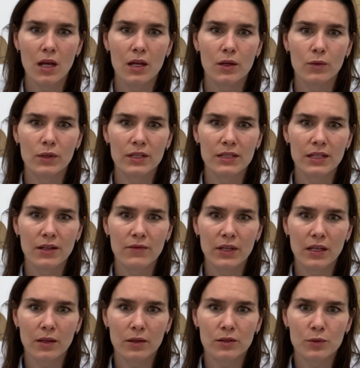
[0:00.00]

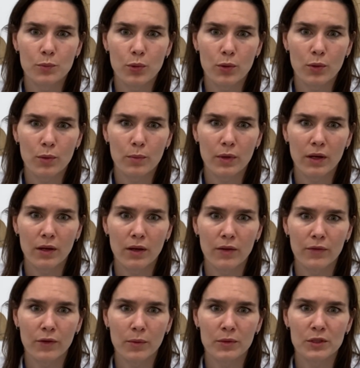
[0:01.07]
Receiving sperm
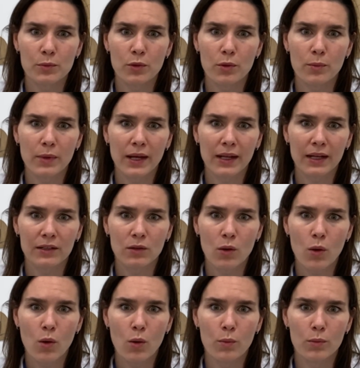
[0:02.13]
from a sperm bank at
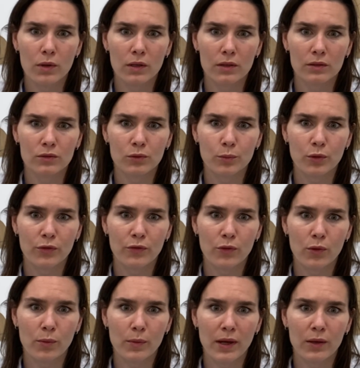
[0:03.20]
home to
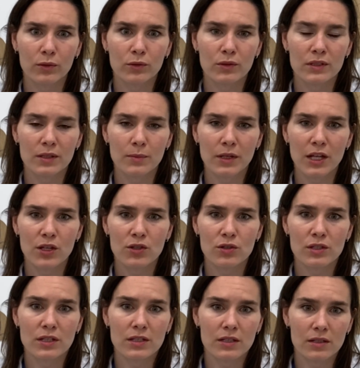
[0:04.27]
perform auto-insemination
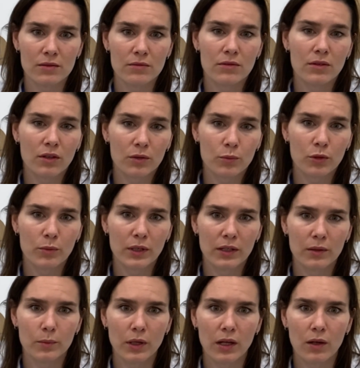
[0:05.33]
is not
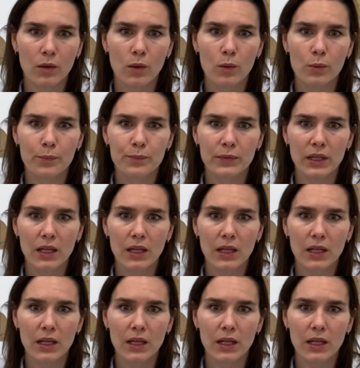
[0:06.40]
permitted by law.